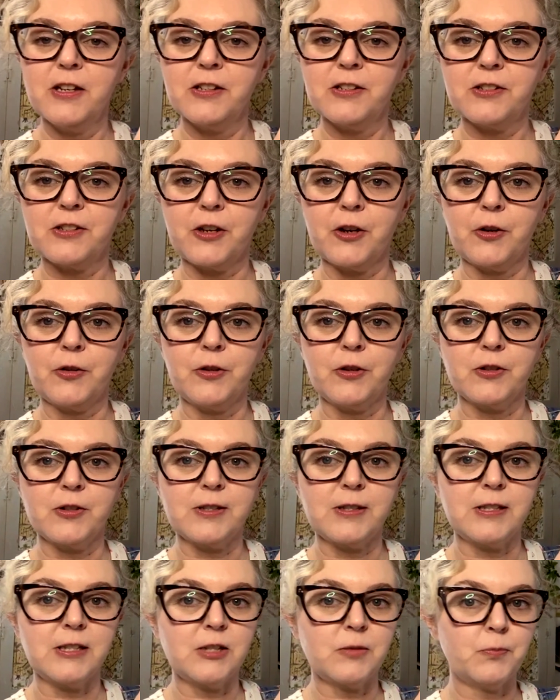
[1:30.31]
So
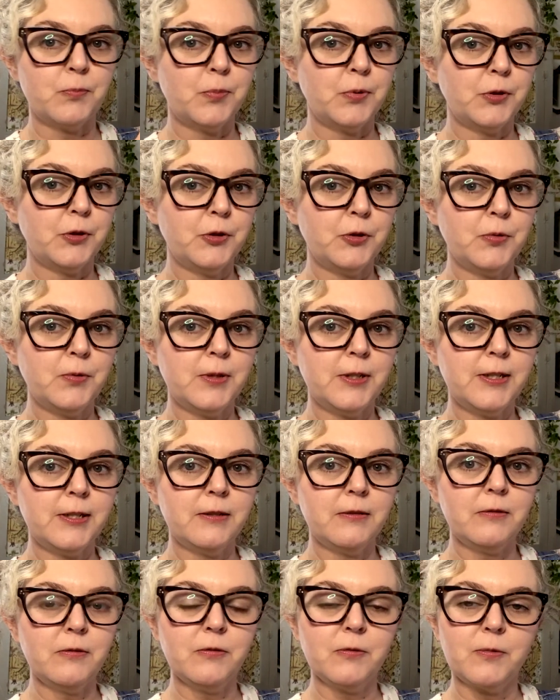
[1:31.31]
there's this blue
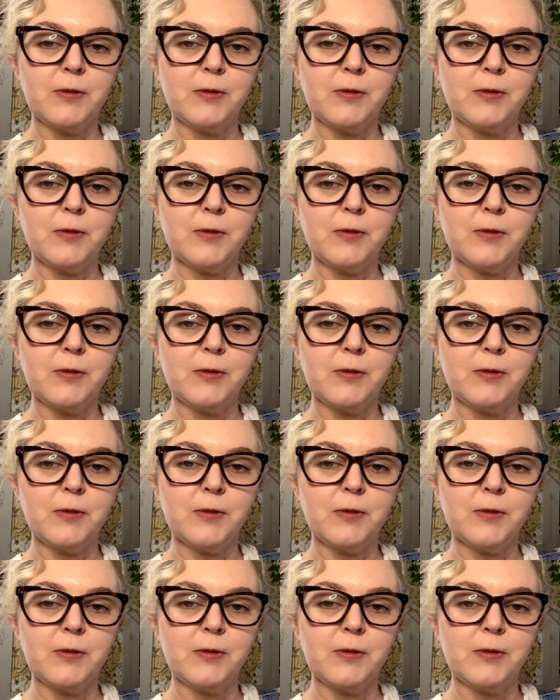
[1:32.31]
one